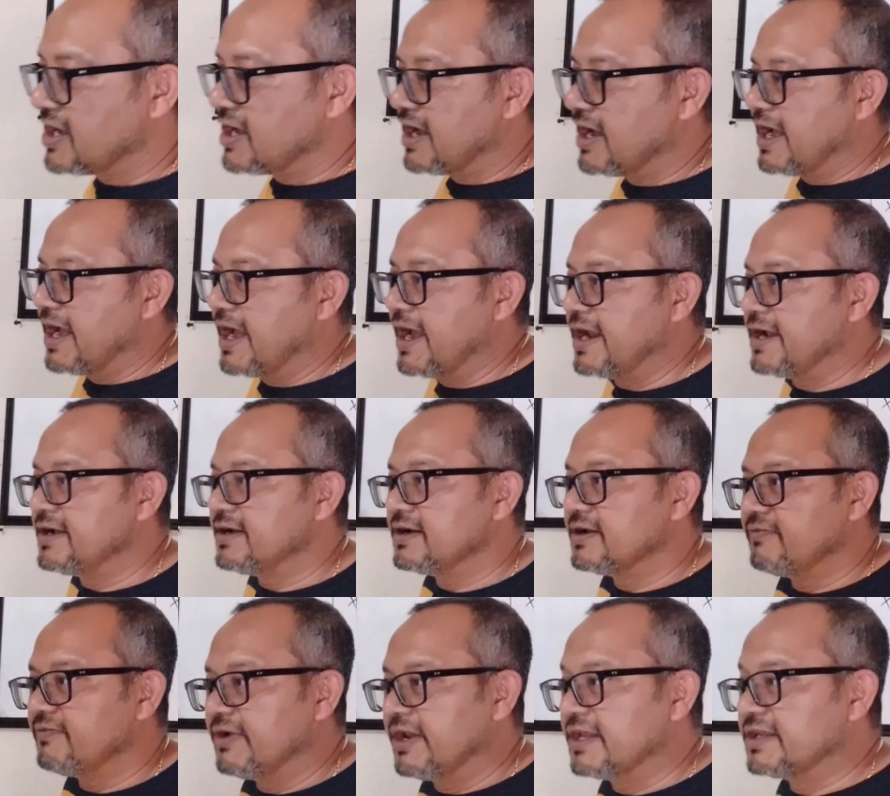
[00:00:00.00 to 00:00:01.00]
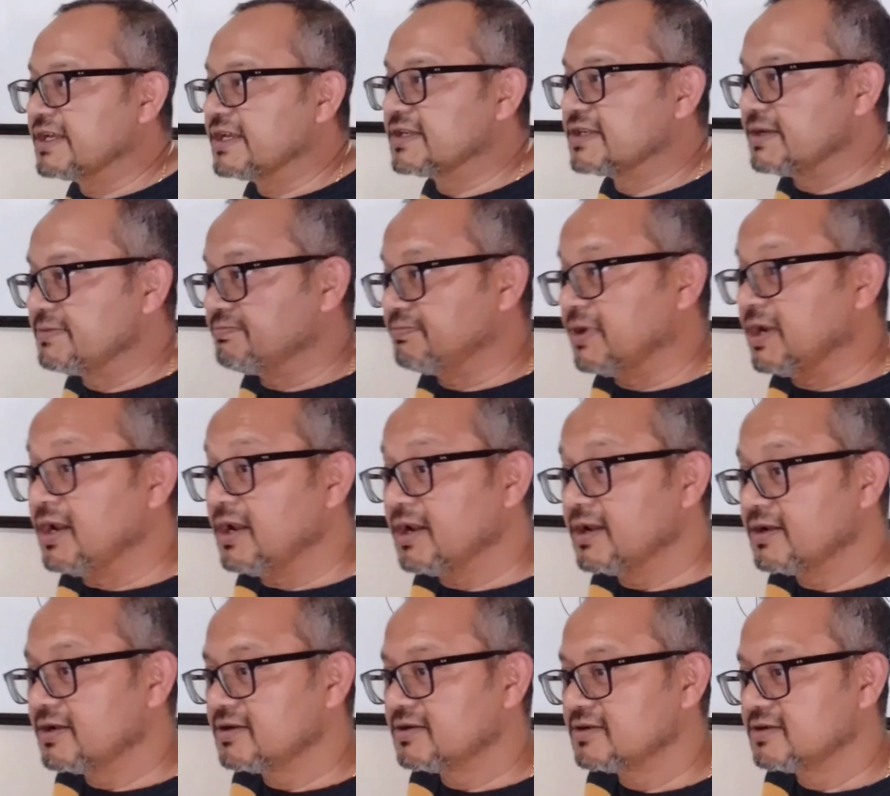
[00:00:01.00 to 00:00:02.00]
And when I say simple,
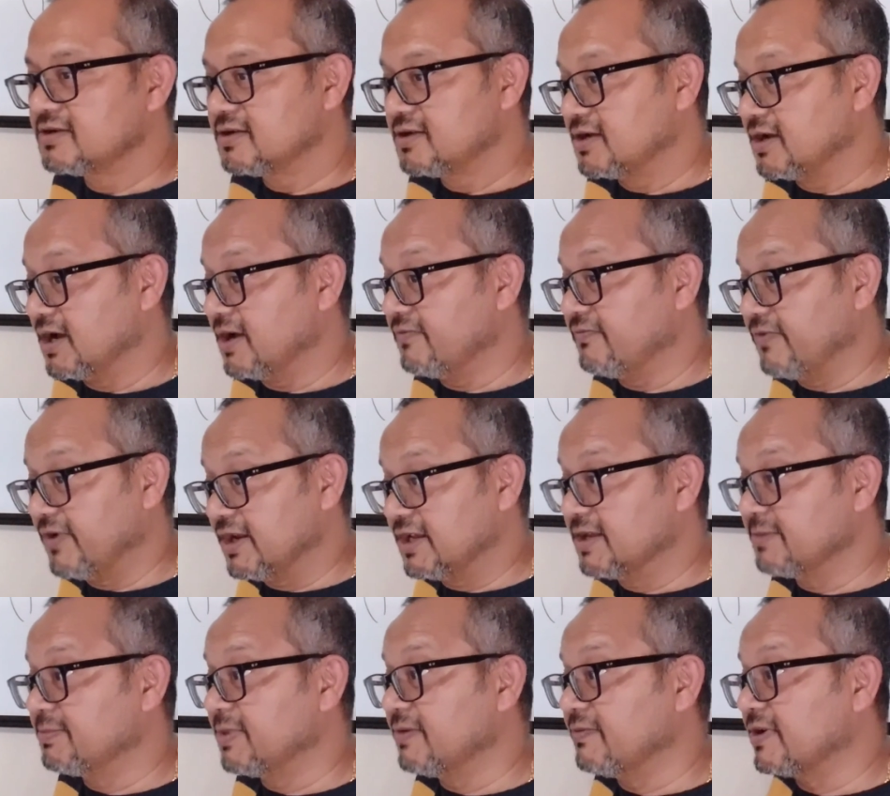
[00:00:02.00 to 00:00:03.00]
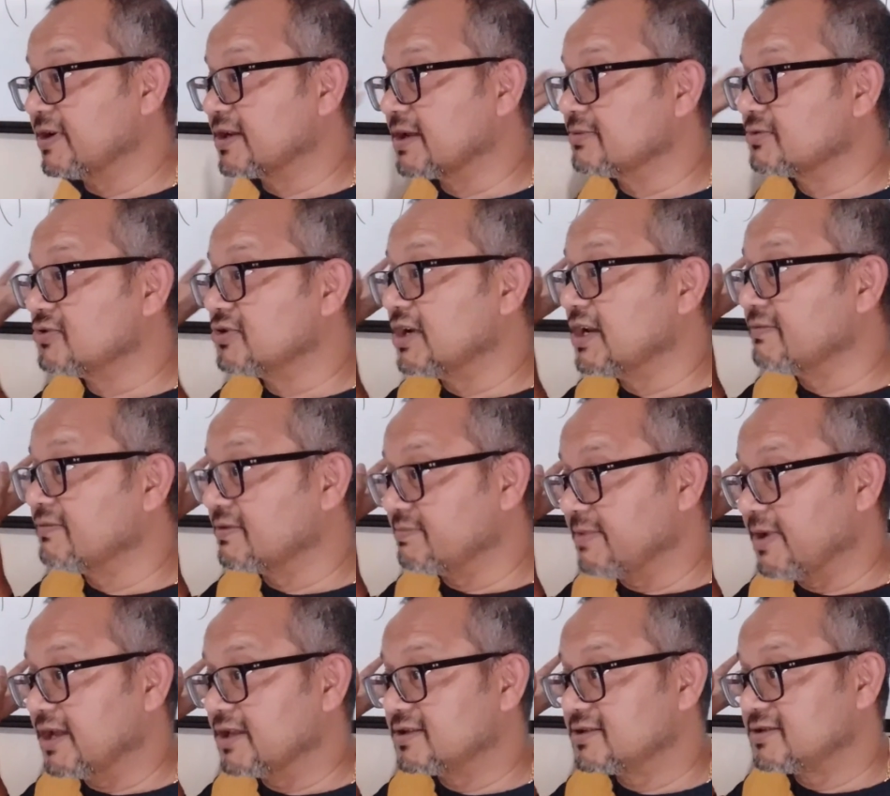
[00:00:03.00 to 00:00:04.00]
I'm very simple when it comes to dealing with
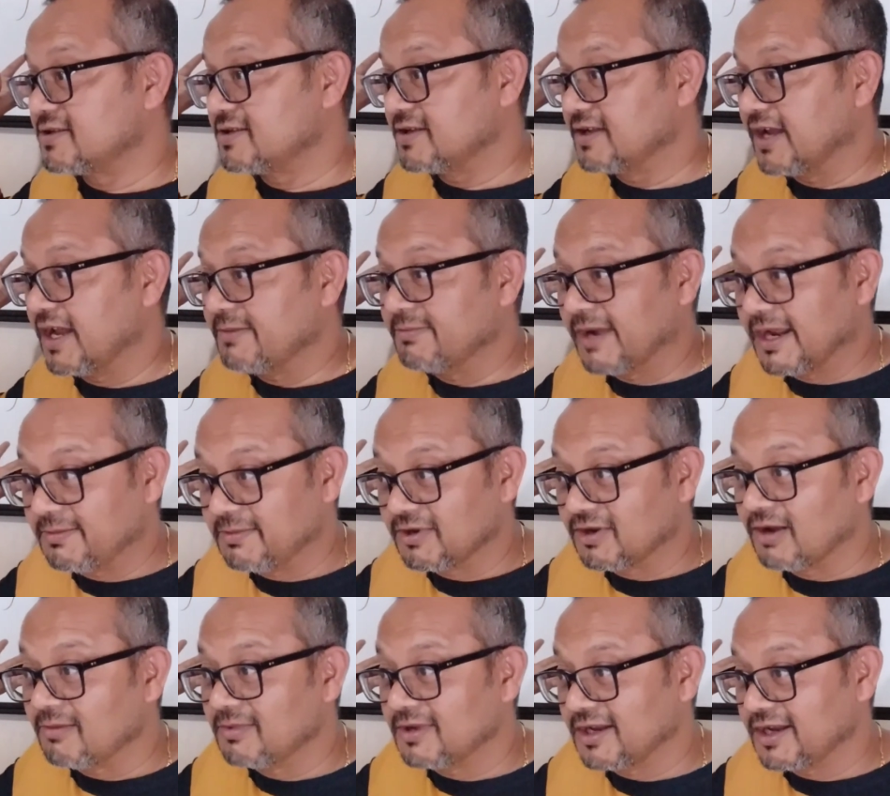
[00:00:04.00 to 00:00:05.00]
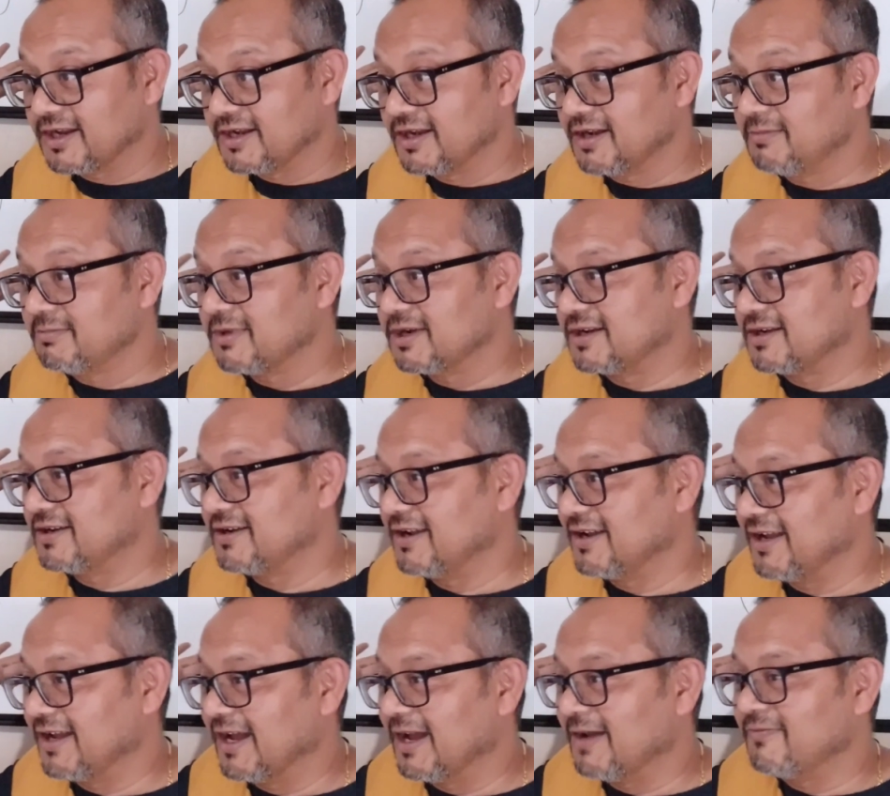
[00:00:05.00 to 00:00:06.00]
math. I might be complicated, but
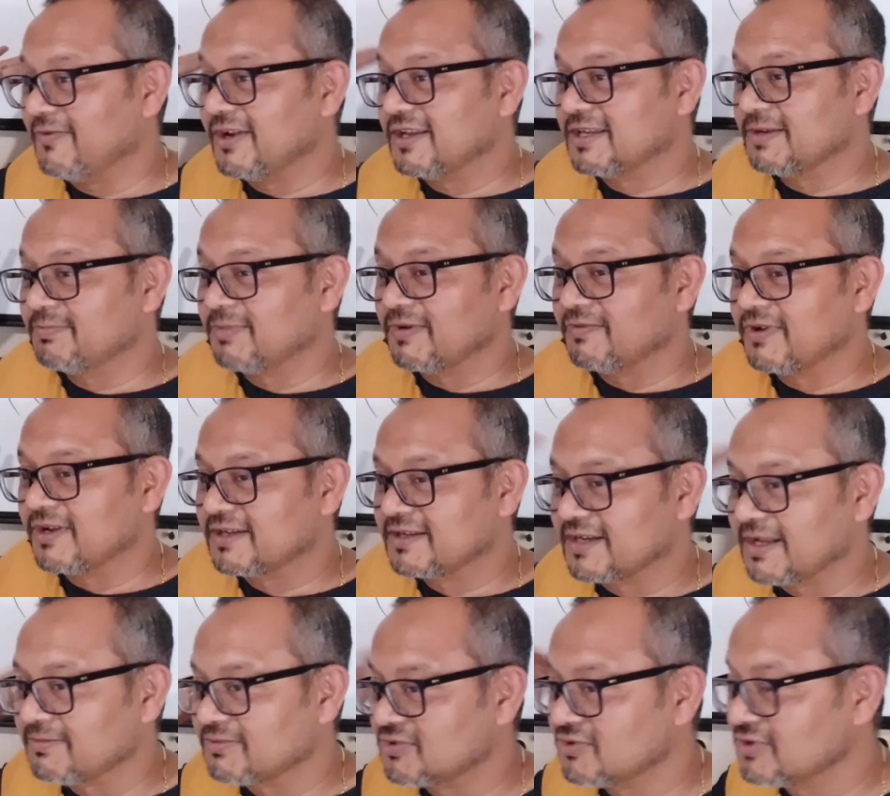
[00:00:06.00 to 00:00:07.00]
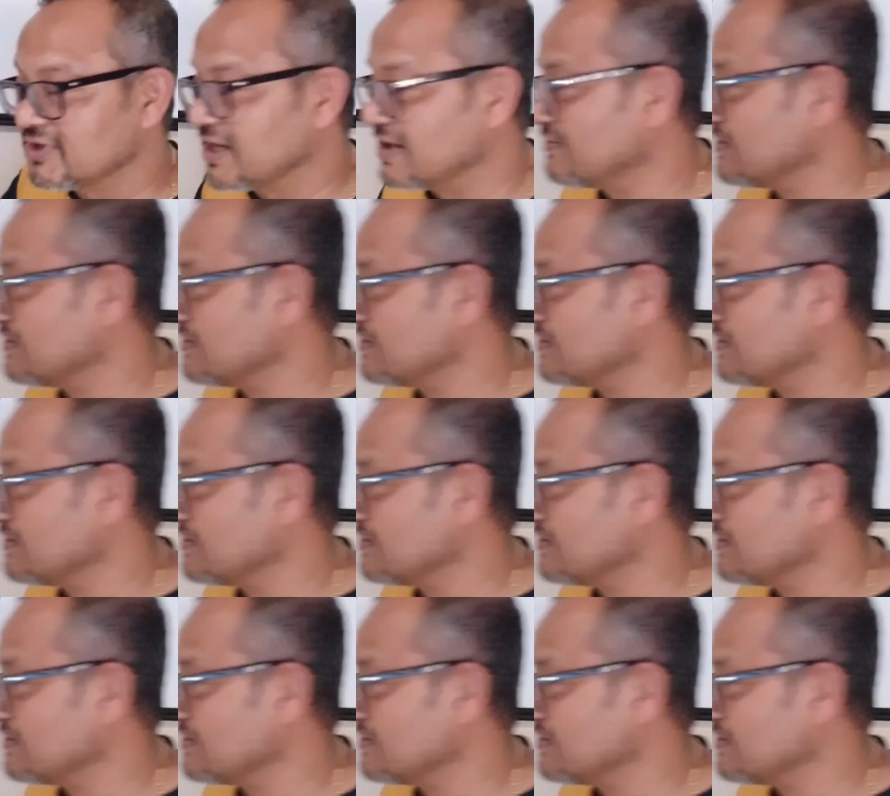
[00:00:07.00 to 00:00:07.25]
I'm very simple when it comes to dealing with